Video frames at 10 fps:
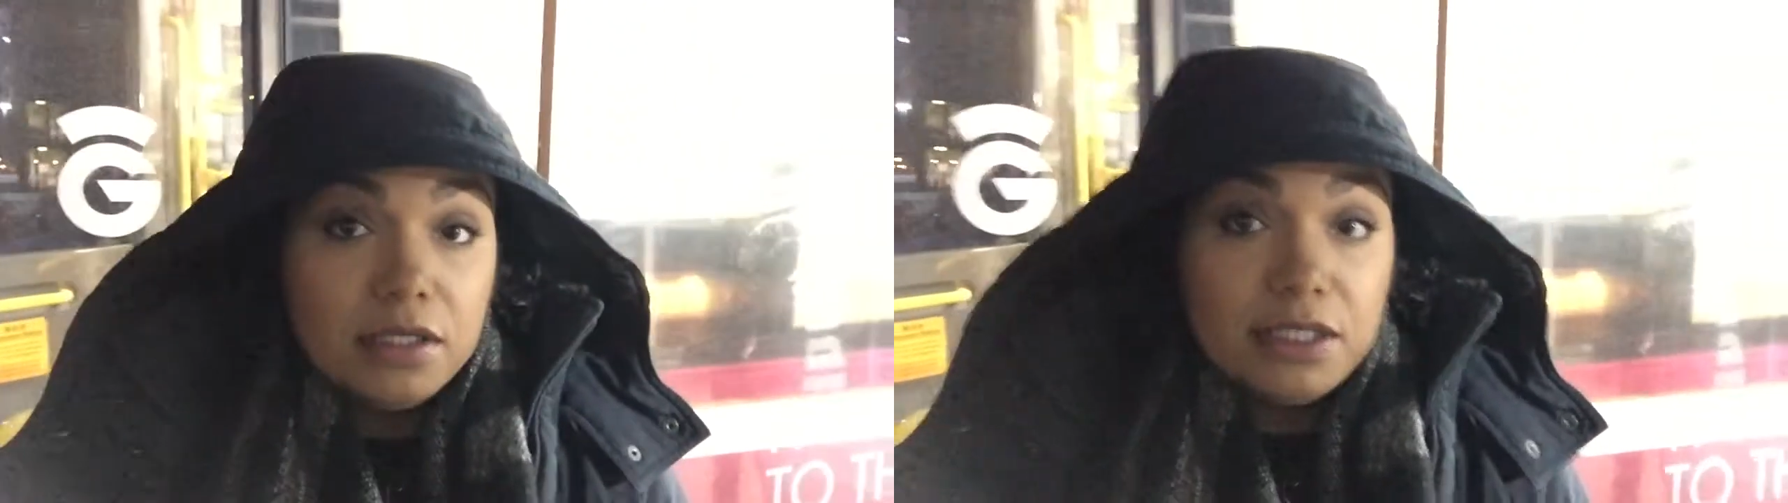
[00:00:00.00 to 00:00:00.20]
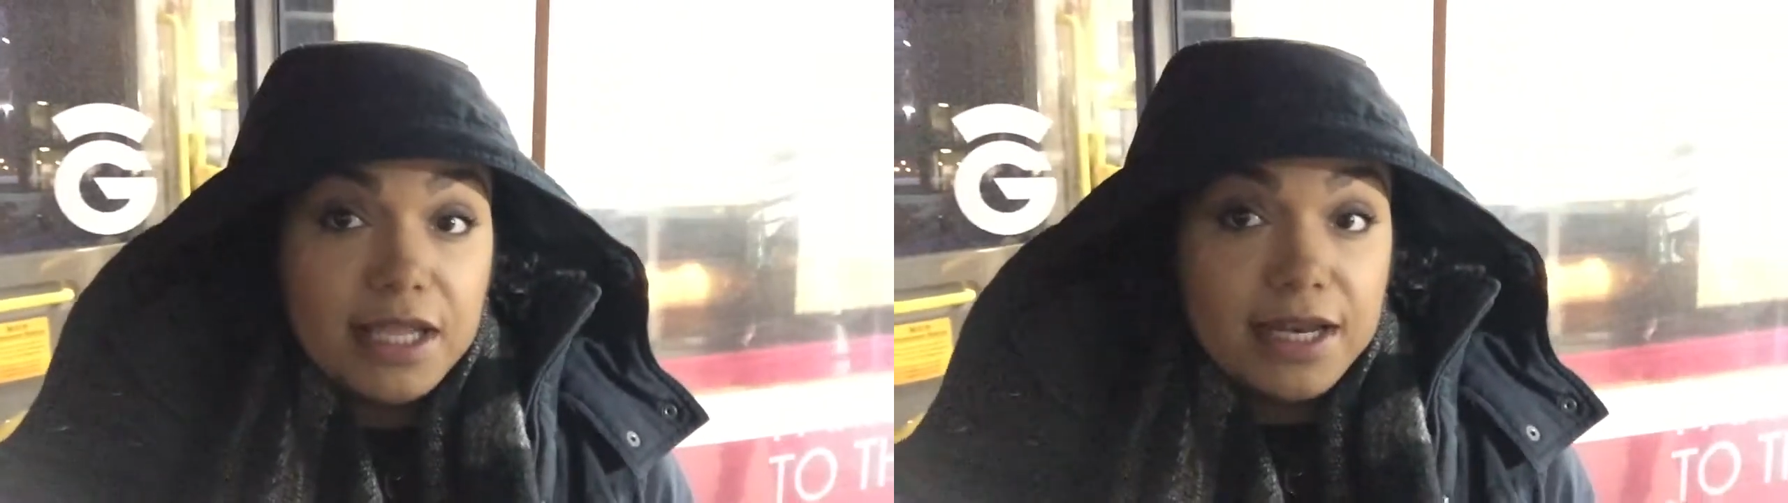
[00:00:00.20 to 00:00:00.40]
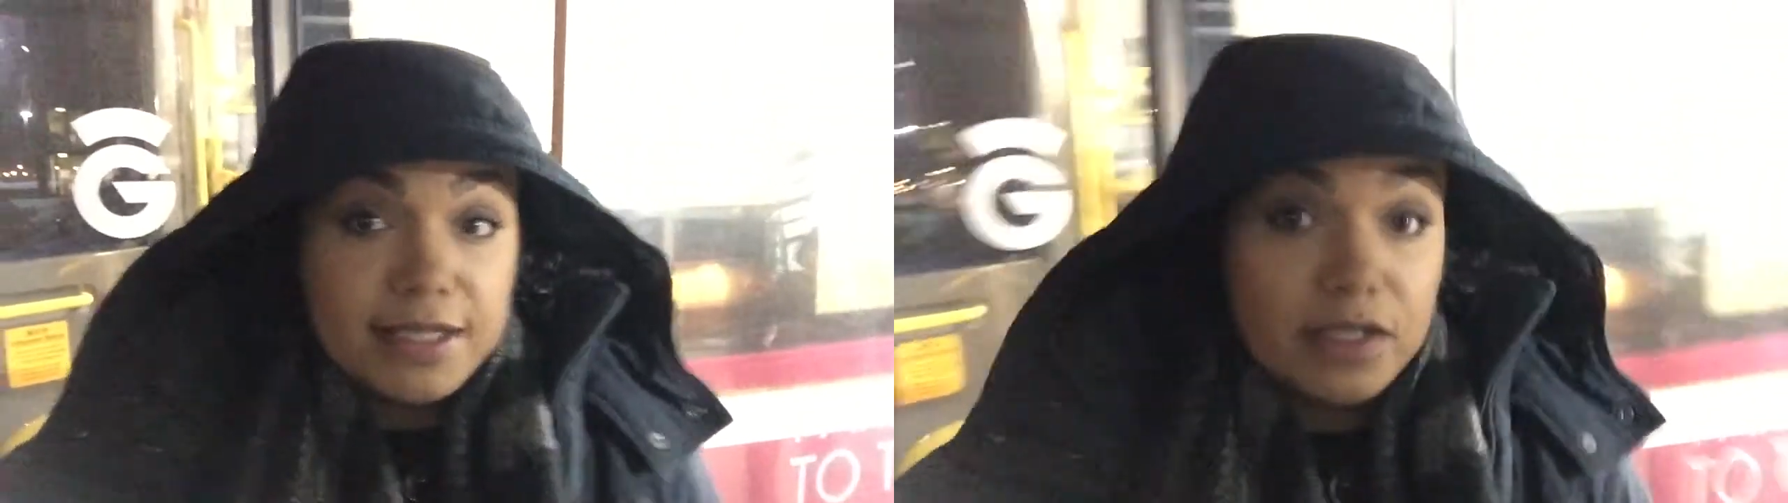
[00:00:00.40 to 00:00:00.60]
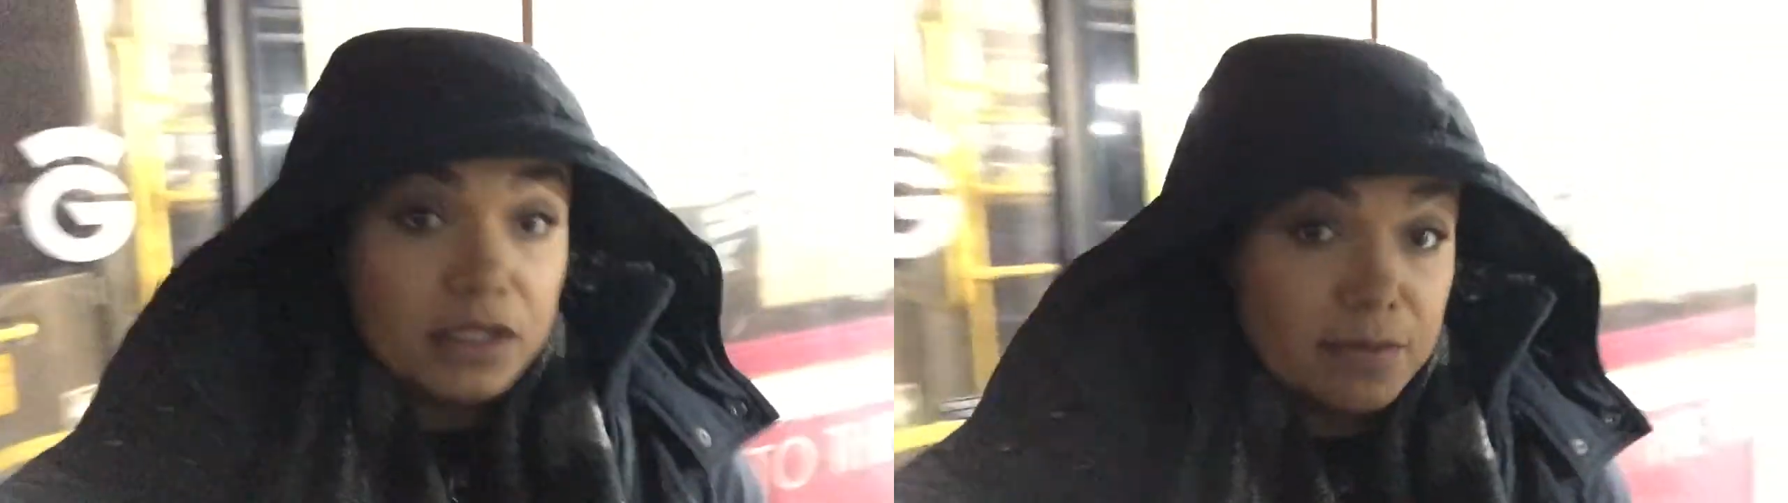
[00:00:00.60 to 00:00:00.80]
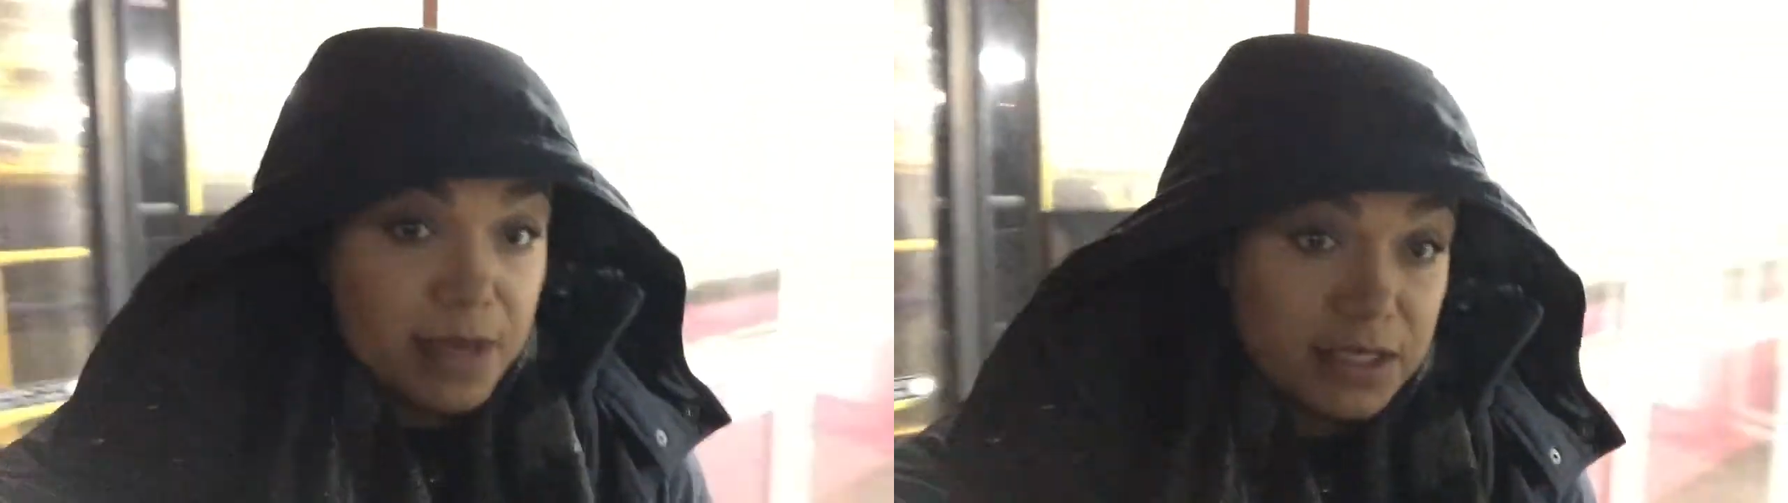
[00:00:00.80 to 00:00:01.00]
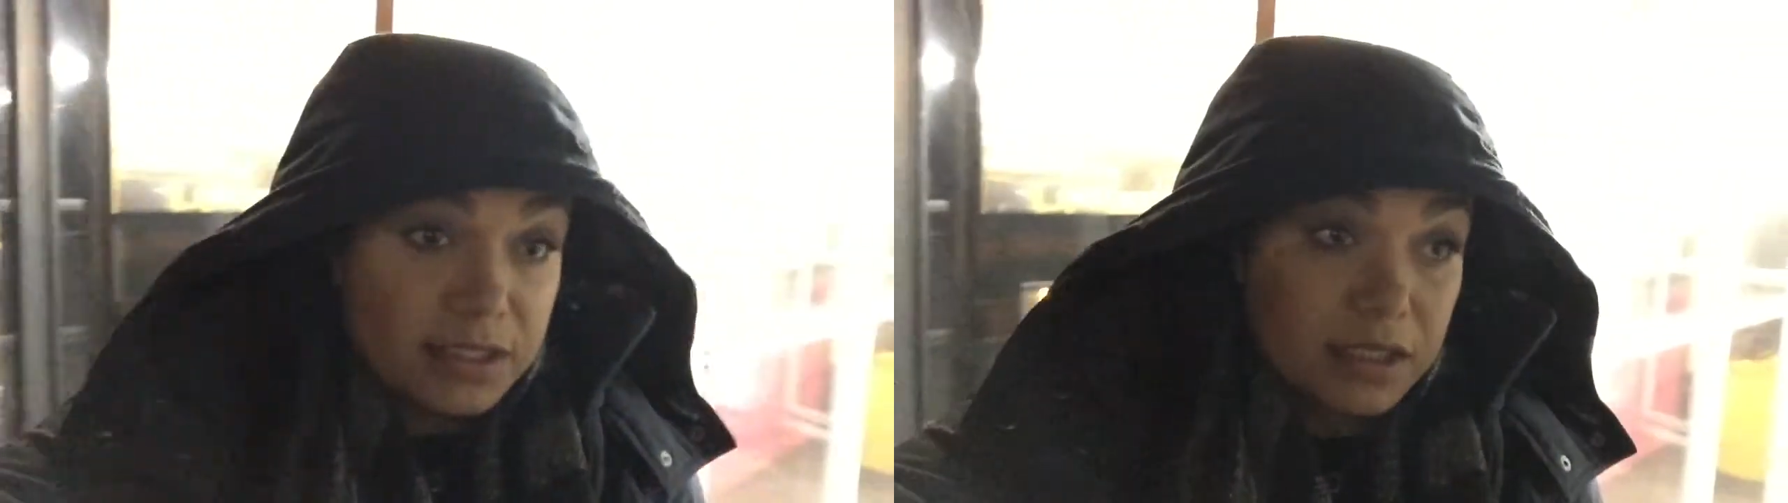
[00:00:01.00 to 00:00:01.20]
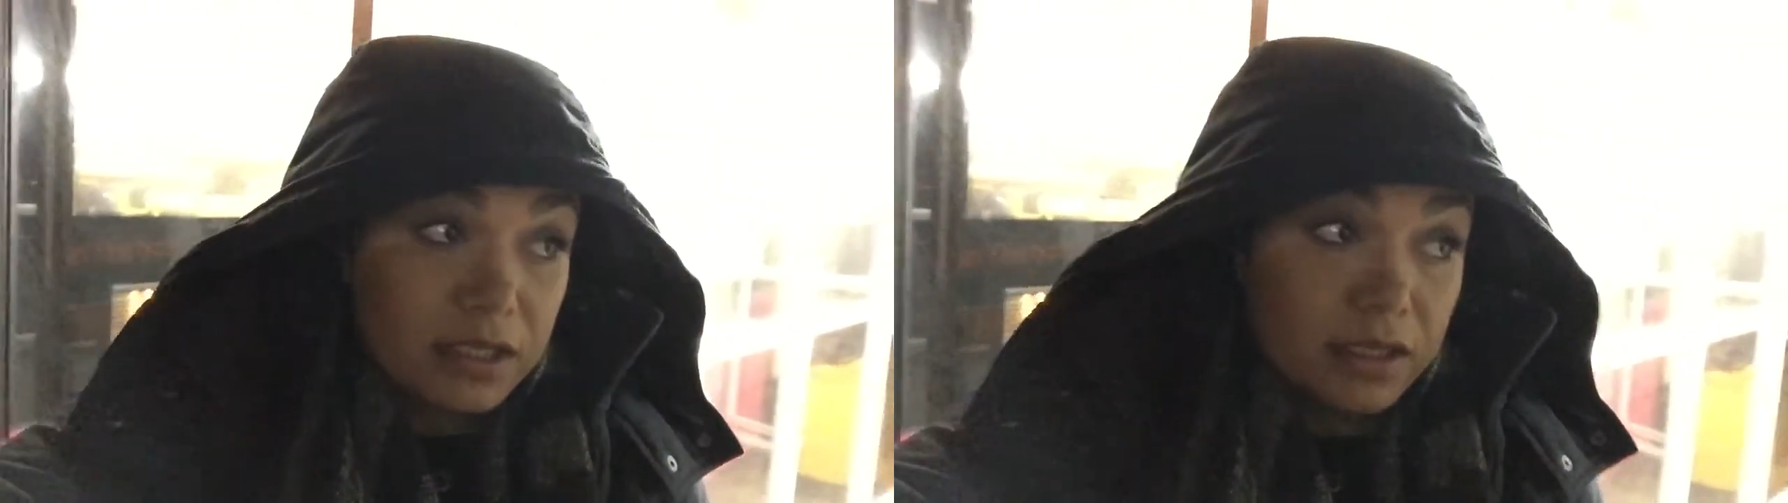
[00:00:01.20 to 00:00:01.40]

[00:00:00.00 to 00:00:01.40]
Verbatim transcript: to let us on the bus